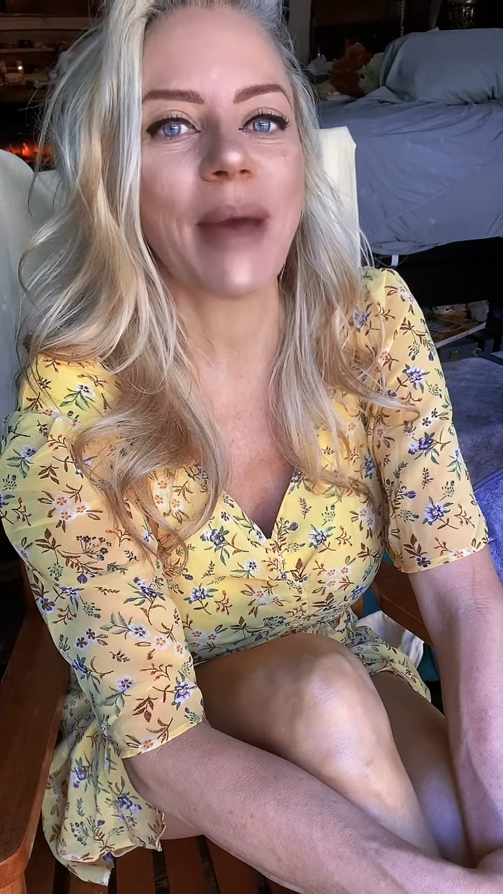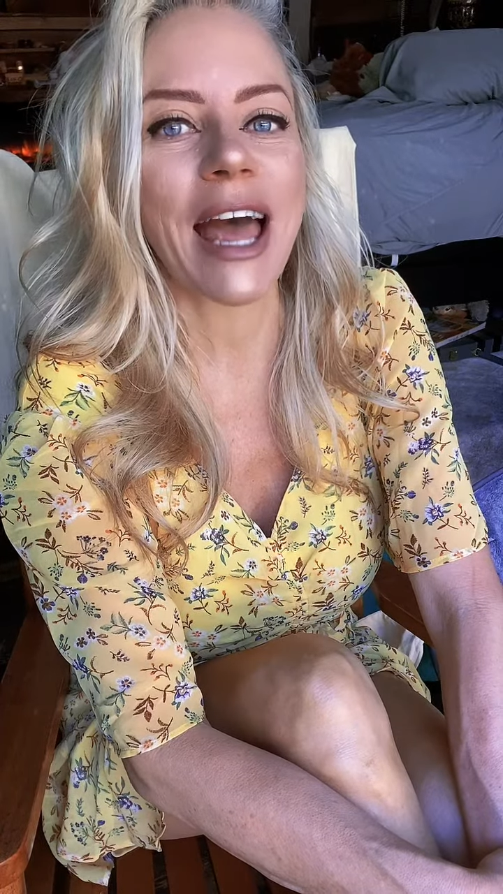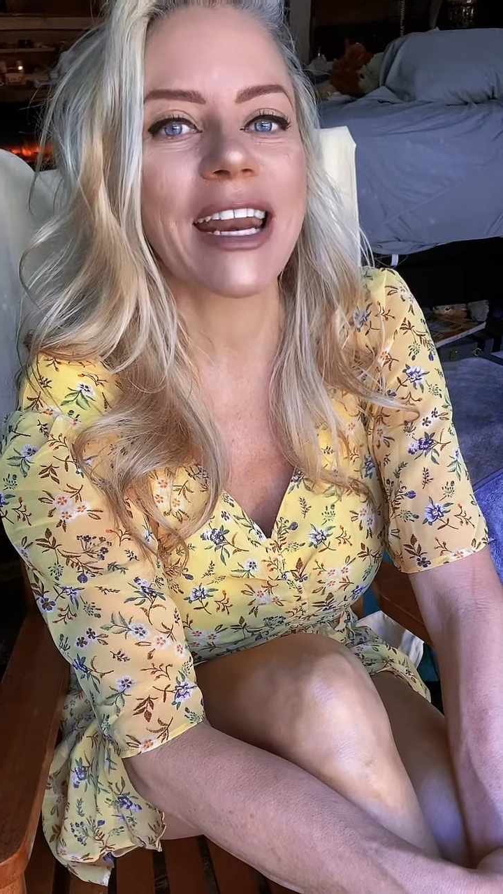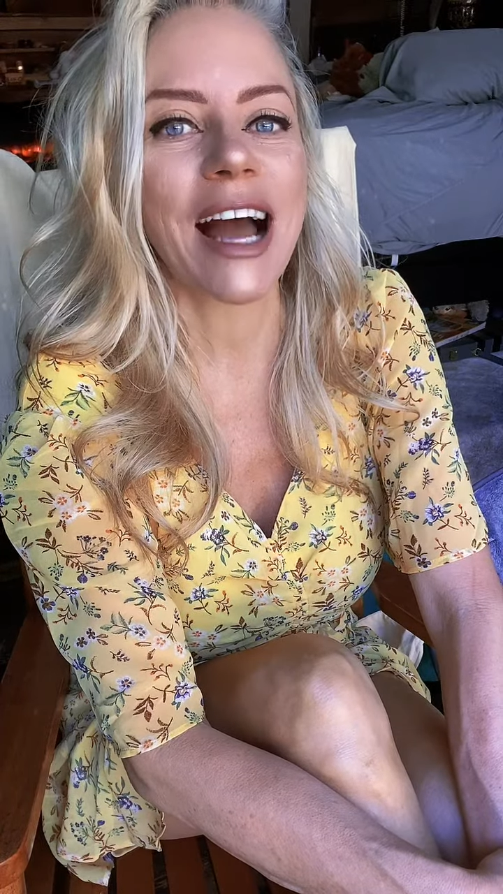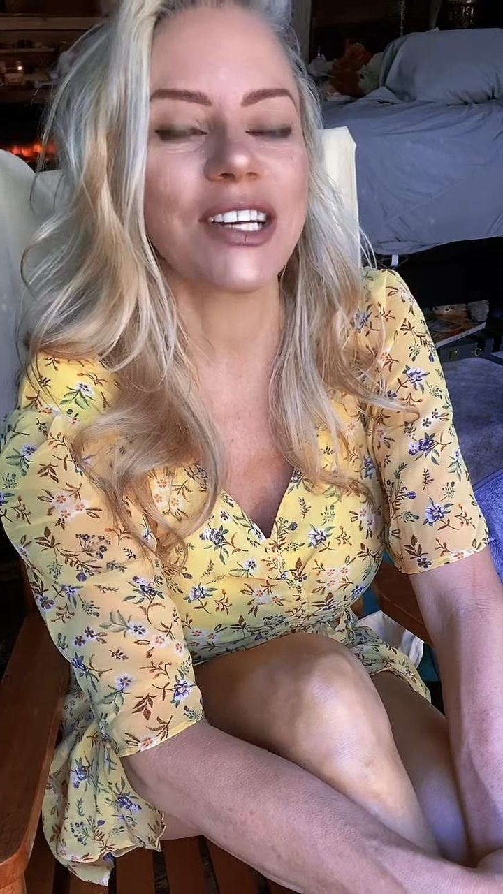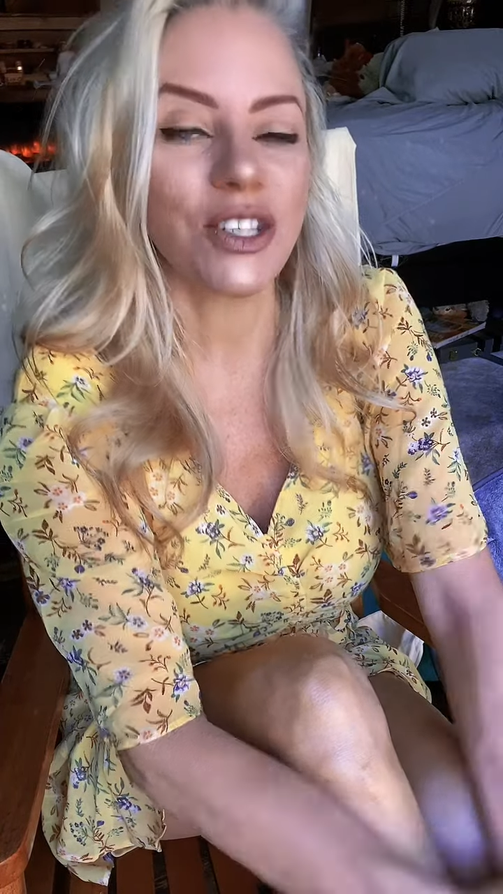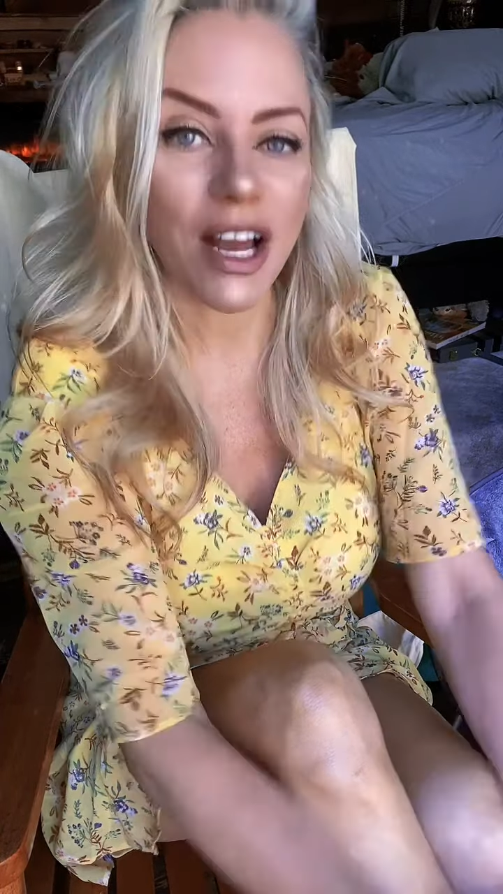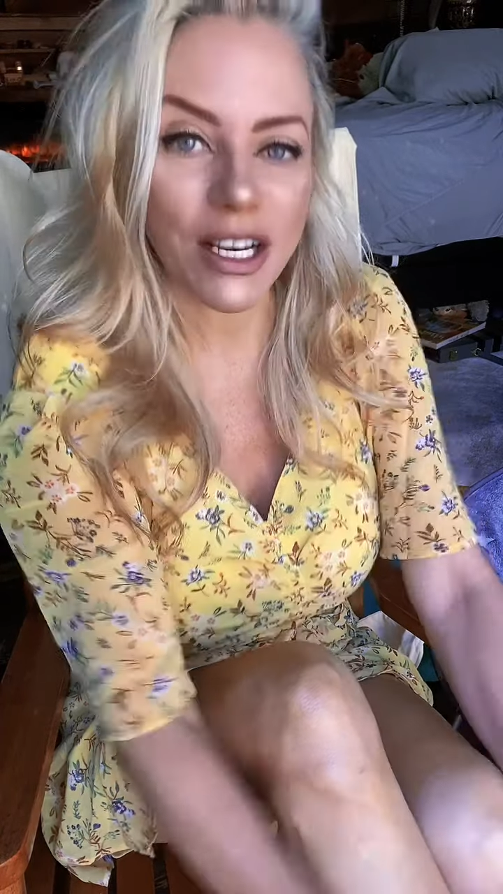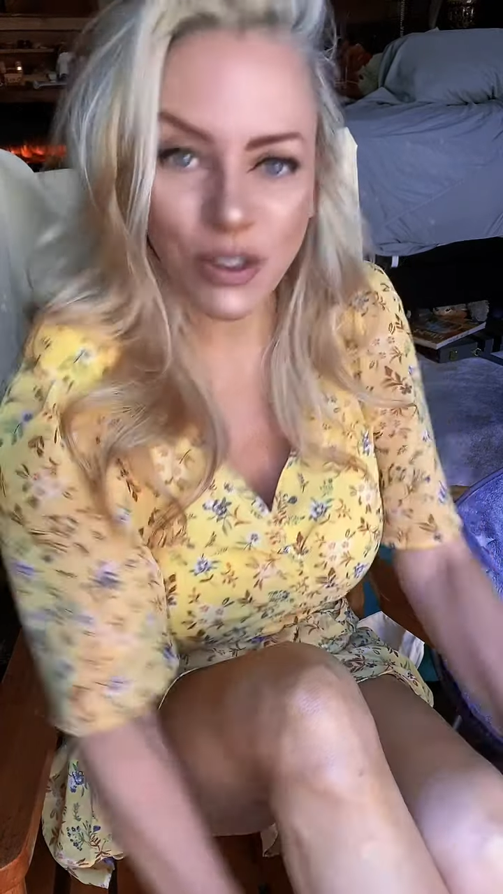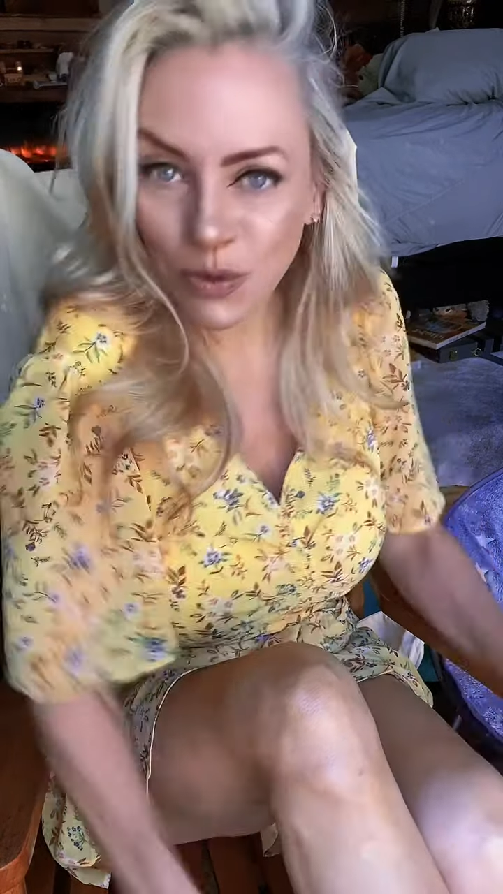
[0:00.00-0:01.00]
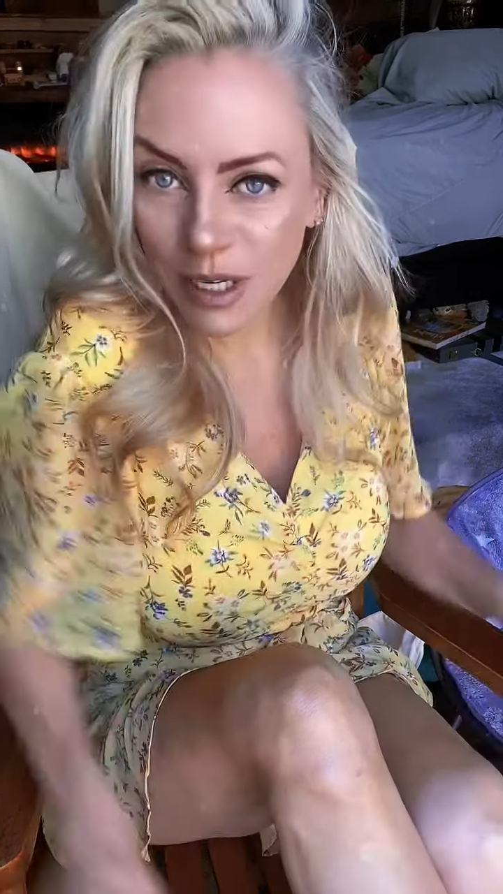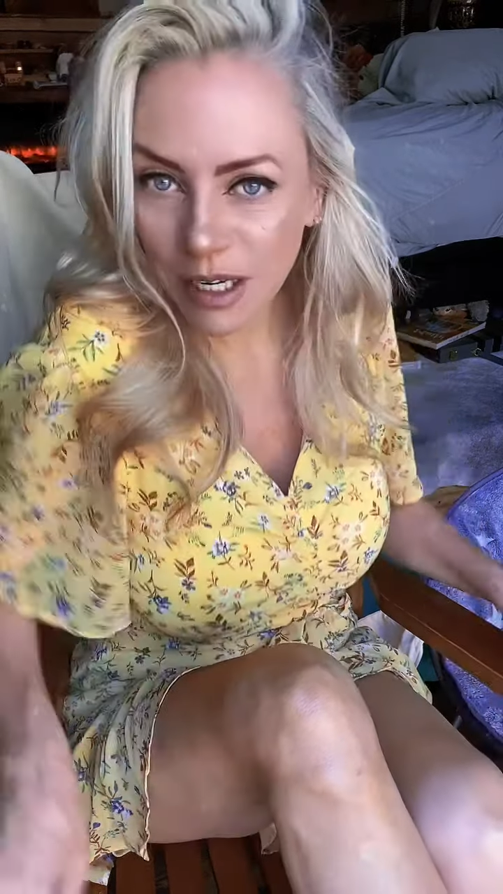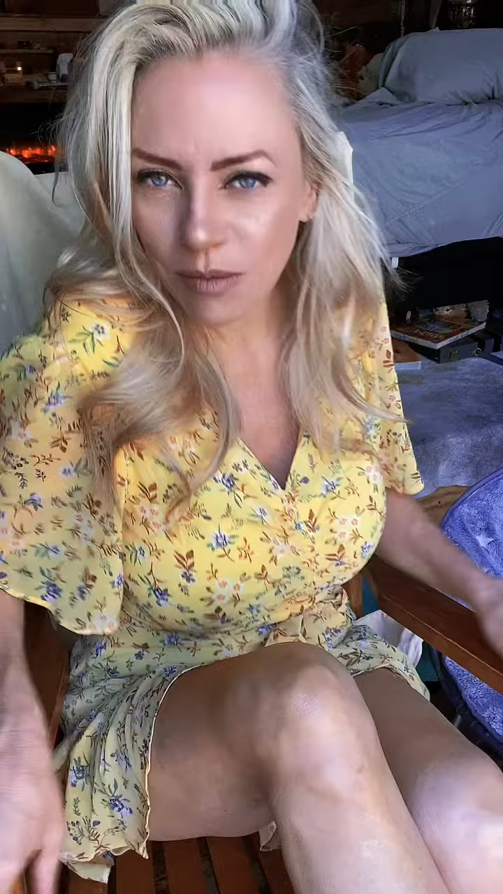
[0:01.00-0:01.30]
bed, I dream